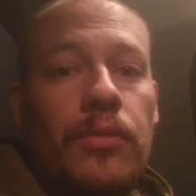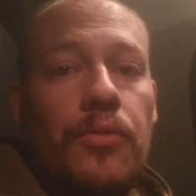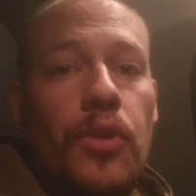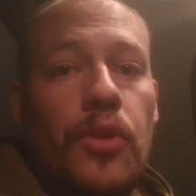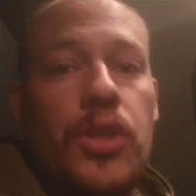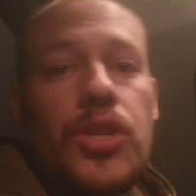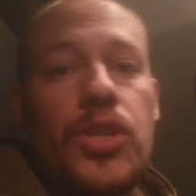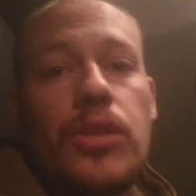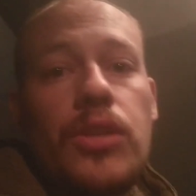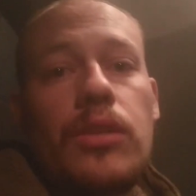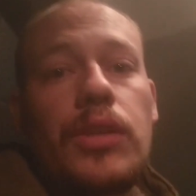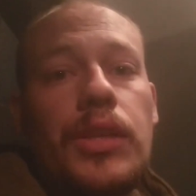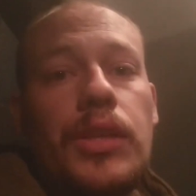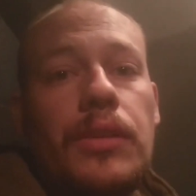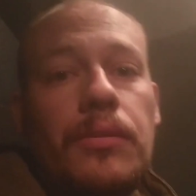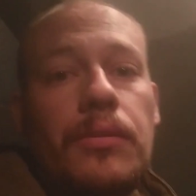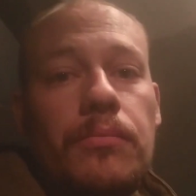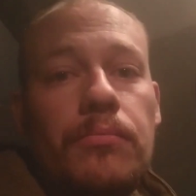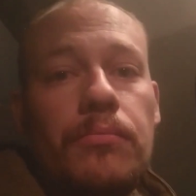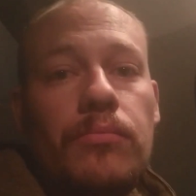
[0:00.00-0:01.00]

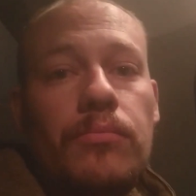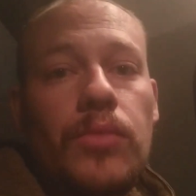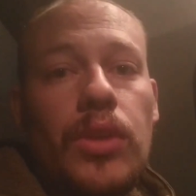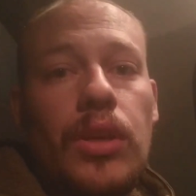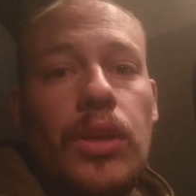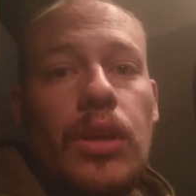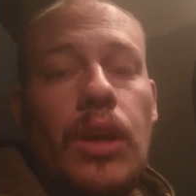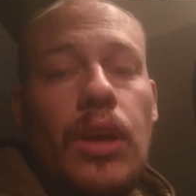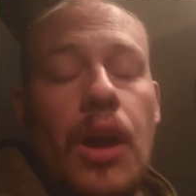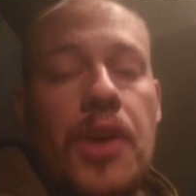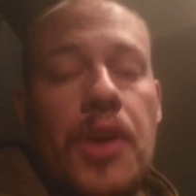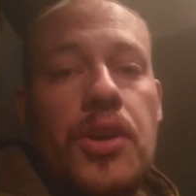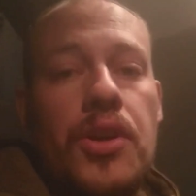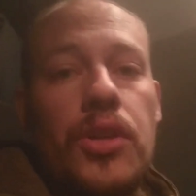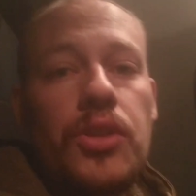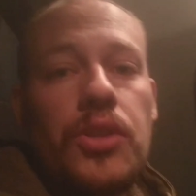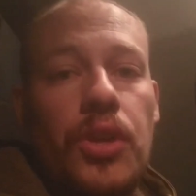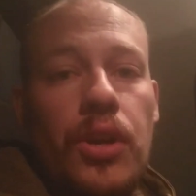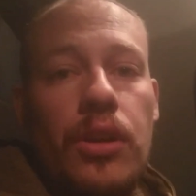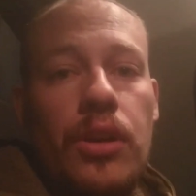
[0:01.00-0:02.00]
Fortunately, I
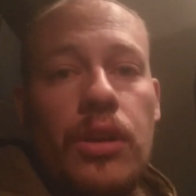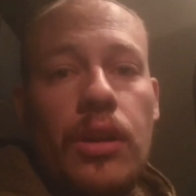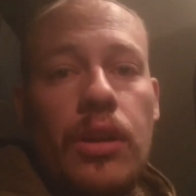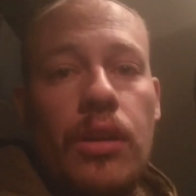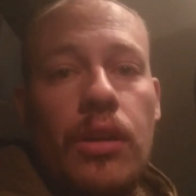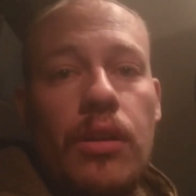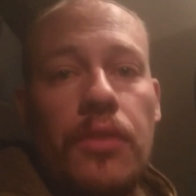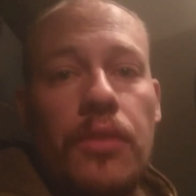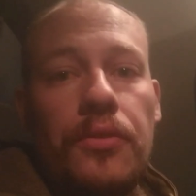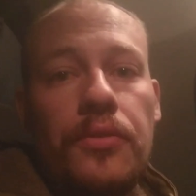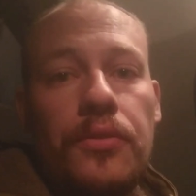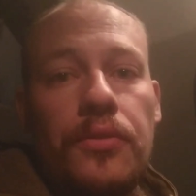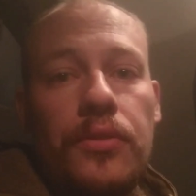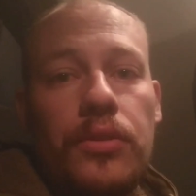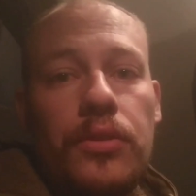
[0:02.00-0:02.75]
could turn it off.